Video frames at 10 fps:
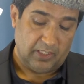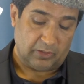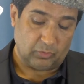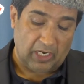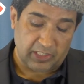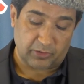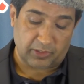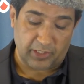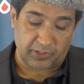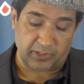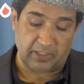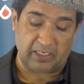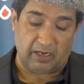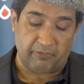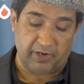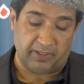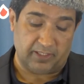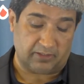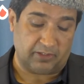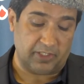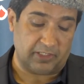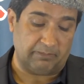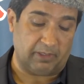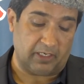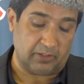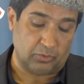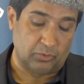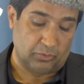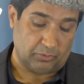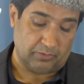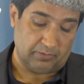To education and awareness created by Hazur